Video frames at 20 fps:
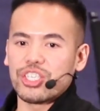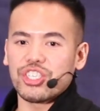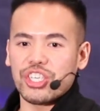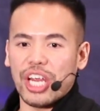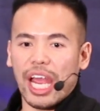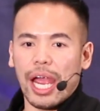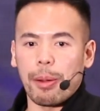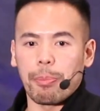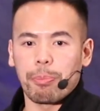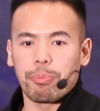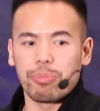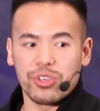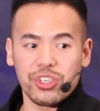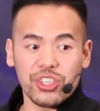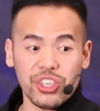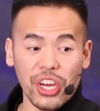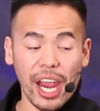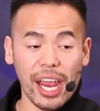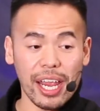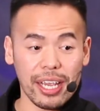share,
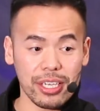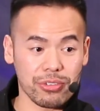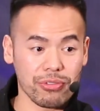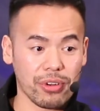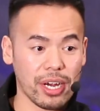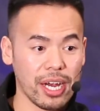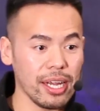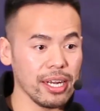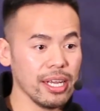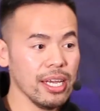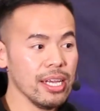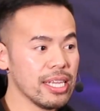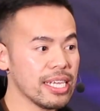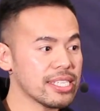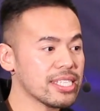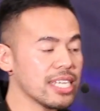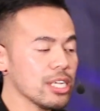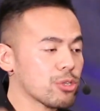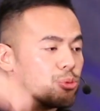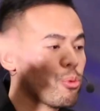shares, right?
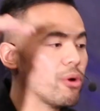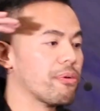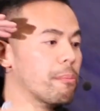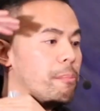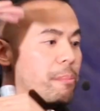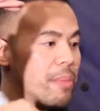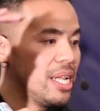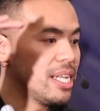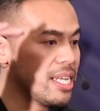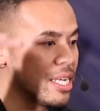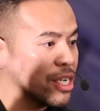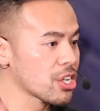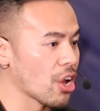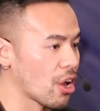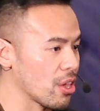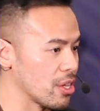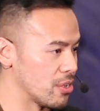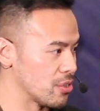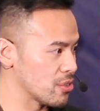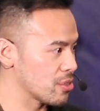Let's say it's worth a million
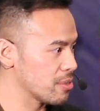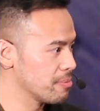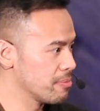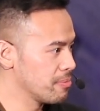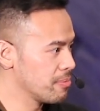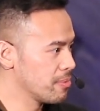dollars.